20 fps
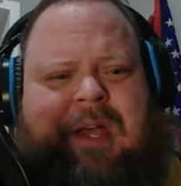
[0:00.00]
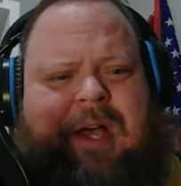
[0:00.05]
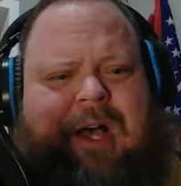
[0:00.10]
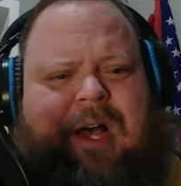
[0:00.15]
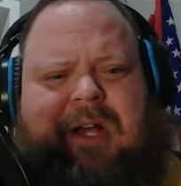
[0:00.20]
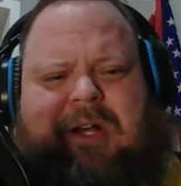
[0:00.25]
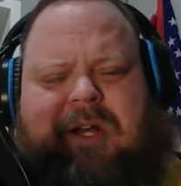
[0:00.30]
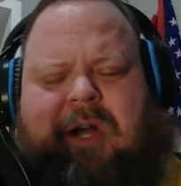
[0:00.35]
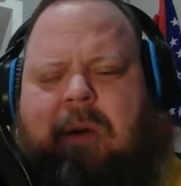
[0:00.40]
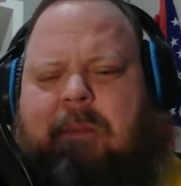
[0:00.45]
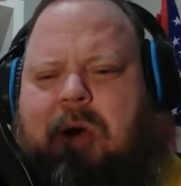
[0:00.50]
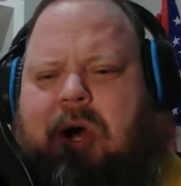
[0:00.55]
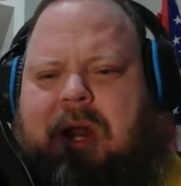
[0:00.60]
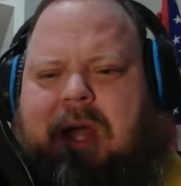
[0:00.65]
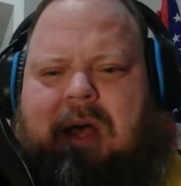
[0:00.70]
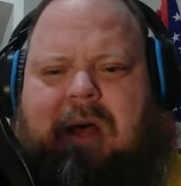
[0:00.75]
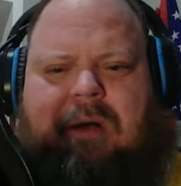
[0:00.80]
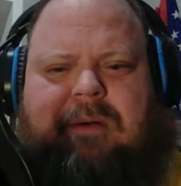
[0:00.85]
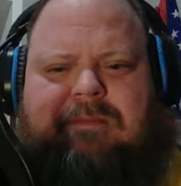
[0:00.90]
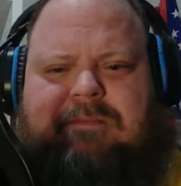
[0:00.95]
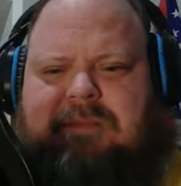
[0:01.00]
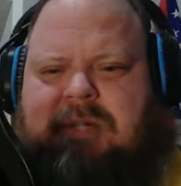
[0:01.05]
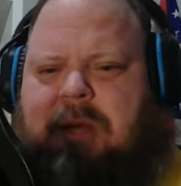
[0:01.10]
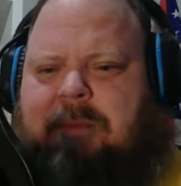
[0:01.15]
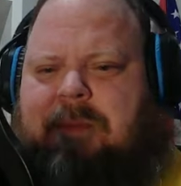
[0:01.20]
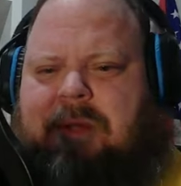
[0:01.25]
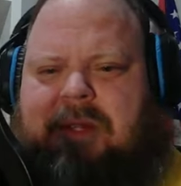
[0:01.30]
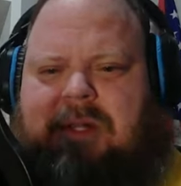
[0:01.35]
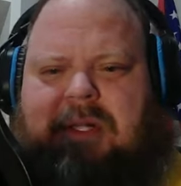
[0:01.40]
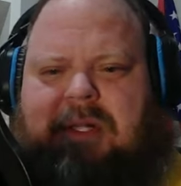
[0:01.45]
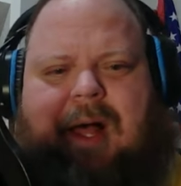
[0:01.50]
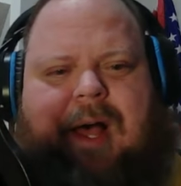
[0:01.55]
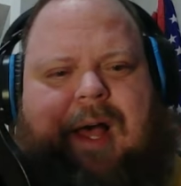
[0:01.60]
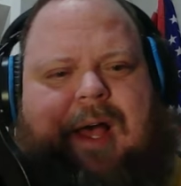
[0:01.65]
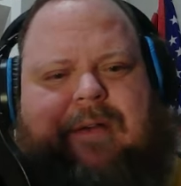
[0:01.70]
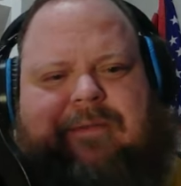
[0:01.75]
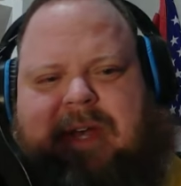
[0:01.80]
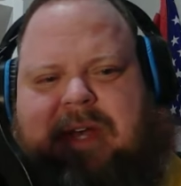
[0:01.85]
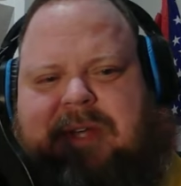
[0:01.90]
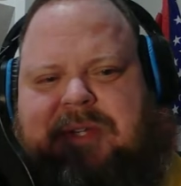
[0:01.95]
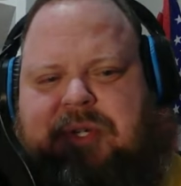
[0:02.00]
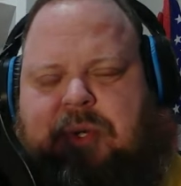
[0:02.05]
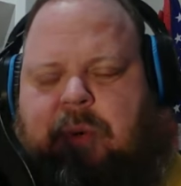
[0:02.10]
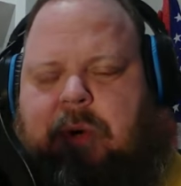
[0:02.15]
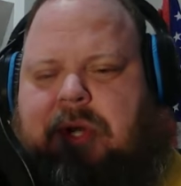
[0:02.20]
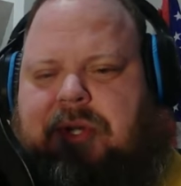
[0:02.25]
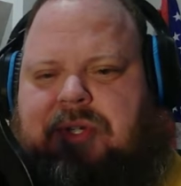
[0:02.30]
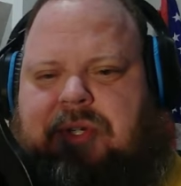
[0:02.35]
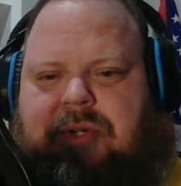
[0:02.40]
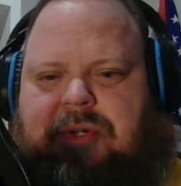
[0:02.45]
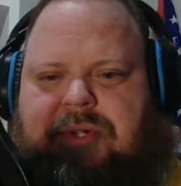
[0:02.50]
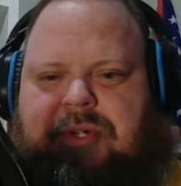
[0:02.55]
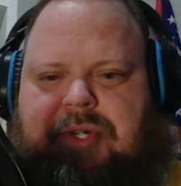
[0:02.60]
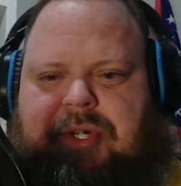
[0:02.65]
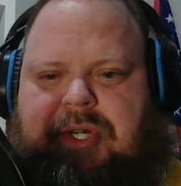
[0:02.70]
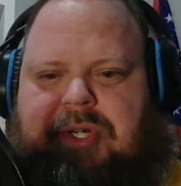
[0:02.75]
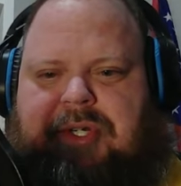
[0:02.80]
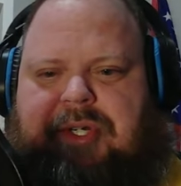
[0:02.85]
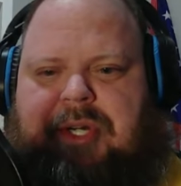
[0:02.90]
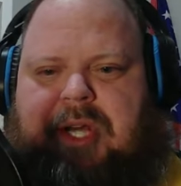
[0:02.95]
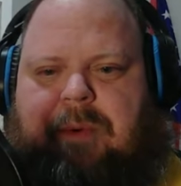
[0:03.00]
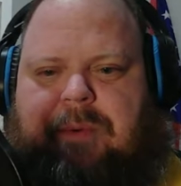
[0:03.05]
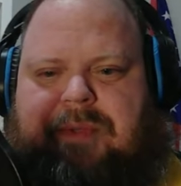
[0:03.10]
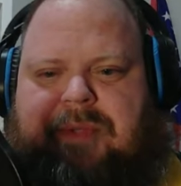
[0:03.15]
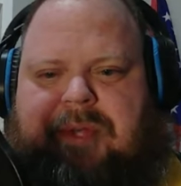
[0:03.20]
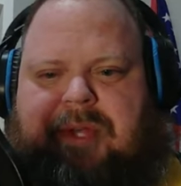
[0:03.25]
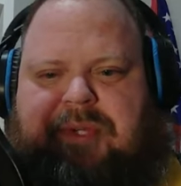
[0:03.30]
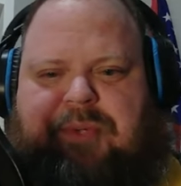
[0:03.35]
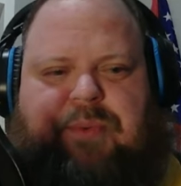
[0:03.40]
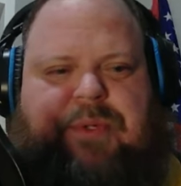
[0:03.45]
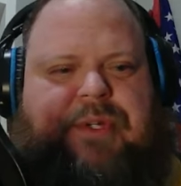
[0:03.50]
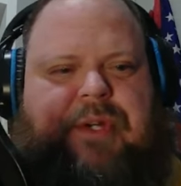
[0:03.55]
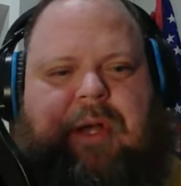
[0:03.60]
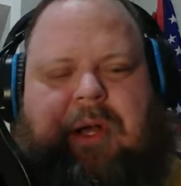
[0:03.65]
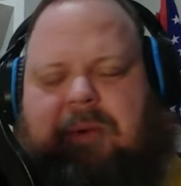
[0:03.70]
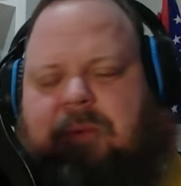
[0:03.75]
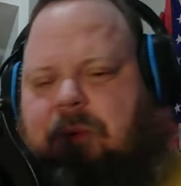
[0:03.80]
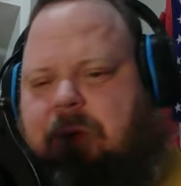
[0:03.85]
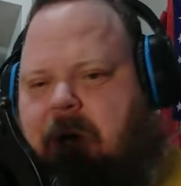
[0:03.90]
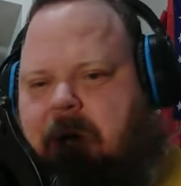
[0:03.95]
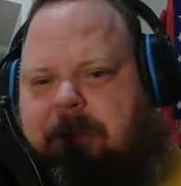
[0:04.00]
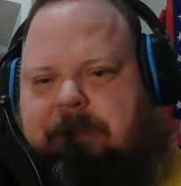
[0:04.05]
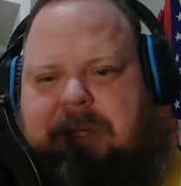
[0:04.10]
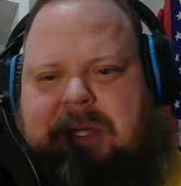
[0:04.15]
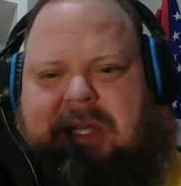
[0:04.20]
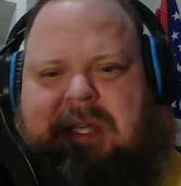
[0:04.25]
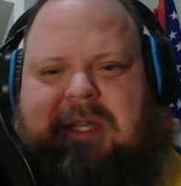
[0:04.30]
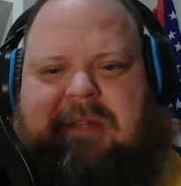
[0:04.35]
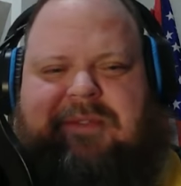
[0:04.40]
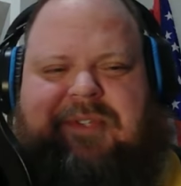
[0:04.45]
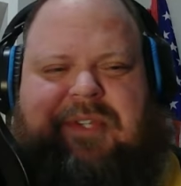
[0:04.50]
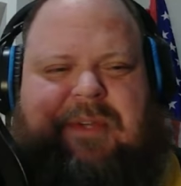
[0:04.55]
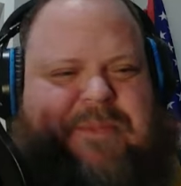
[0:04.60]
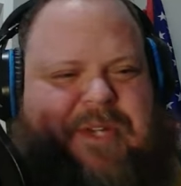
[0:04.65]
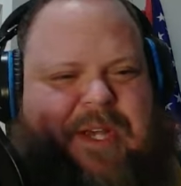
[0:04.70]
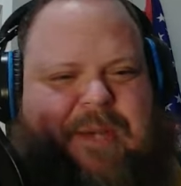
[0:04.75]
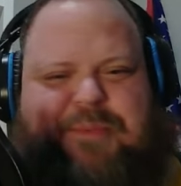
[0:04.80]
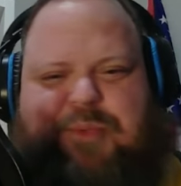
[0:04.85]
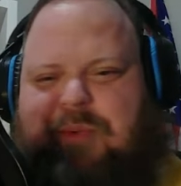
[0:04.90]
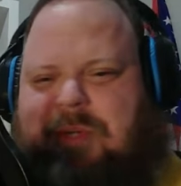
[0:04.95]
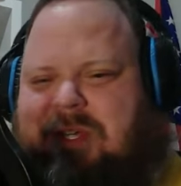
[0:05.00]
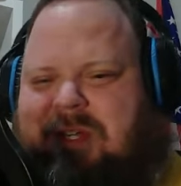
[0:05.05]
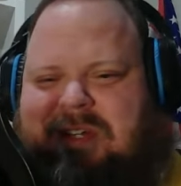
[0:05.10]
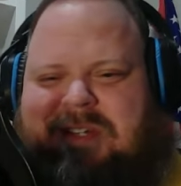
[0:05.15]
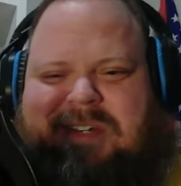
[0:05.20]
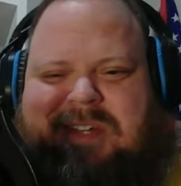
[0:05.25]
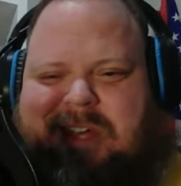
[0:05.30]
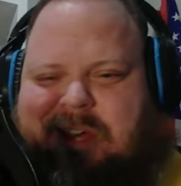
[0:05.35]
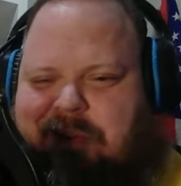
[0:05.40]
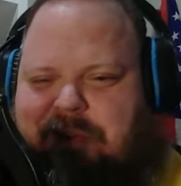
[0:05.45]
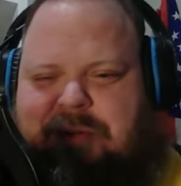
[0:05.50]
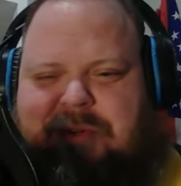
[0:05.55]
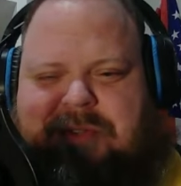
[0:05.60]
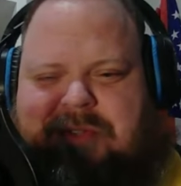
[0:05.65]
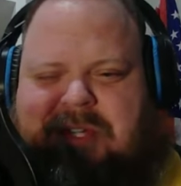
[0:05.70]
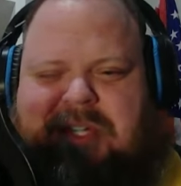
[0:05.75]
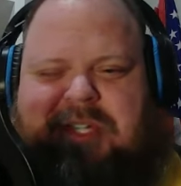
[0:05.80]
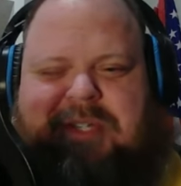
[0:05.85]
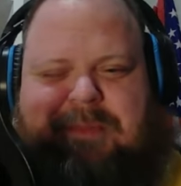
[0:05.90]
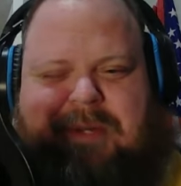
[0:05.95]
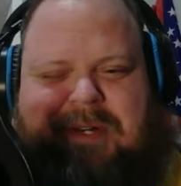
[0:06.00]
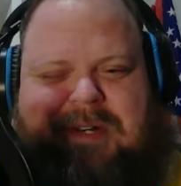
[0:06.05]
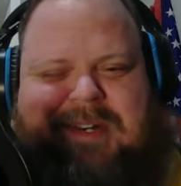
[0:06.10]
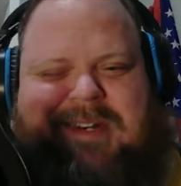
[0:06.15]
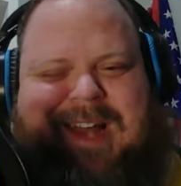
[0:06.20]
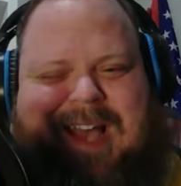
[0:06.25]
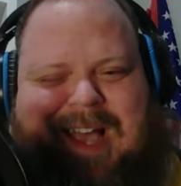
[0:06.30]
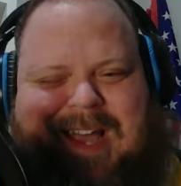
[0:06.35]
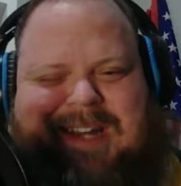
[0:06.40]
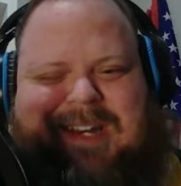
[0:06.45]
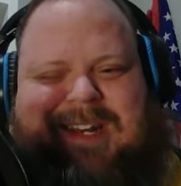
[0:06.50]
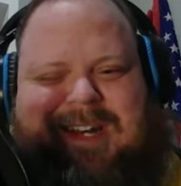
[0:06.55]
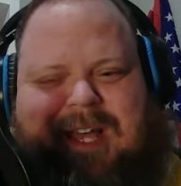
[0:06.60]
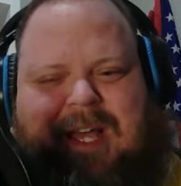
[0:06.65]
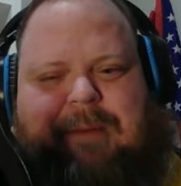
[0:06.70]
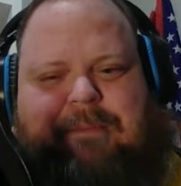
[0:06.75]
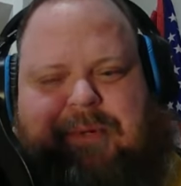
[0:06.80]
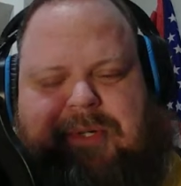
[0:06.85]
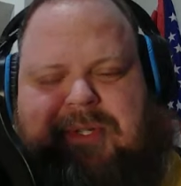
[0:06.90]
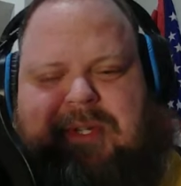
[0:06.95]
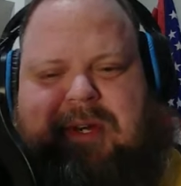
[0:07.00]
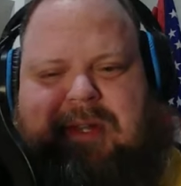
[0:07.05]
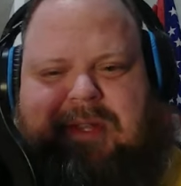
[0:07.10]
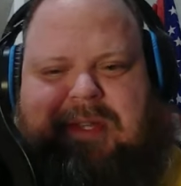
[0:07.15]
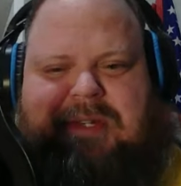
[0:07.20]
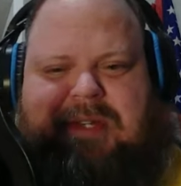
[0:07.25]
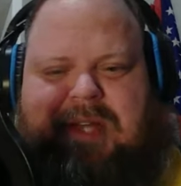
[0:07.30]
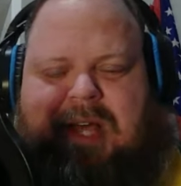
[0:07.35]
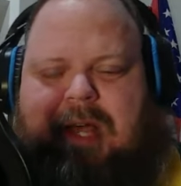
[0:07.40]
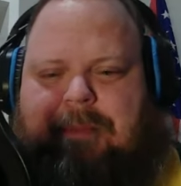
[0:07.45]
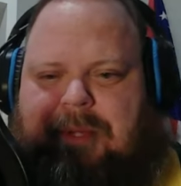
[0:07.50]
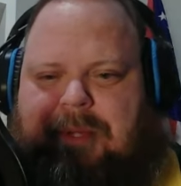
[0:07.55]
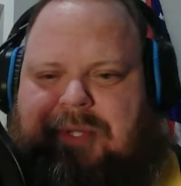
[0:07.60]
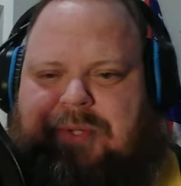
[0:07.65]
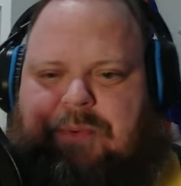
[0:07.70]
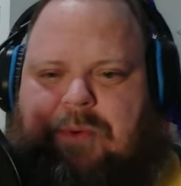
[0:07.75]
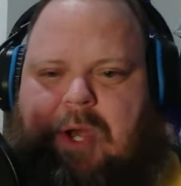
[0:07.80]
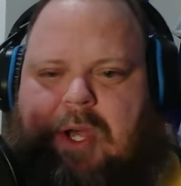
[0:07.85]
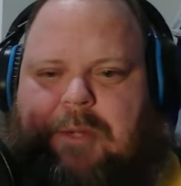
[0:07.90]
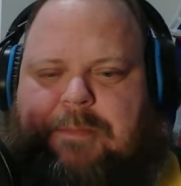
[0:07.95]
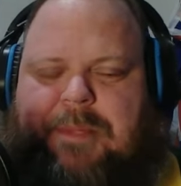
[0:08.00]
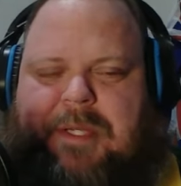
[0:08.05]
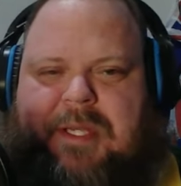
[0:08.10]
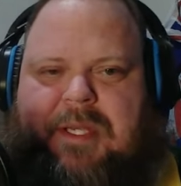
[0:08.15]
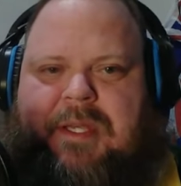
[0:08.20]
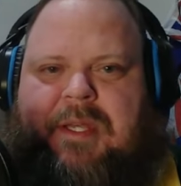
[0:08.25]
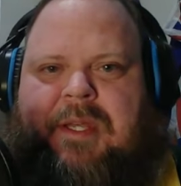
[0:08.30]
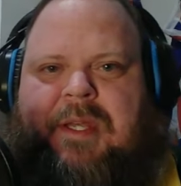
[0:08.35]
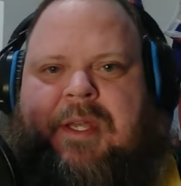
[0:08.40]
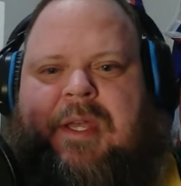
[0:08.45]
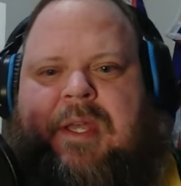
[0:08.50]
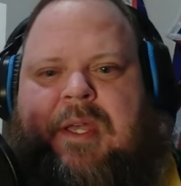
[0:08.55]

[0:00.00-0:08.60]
Uh, come on out. Come to the live. Ask questions. Chit chat with us. We talk rugby. Sometimes we get into other things, but ninety-nine percent of the time it's rugby,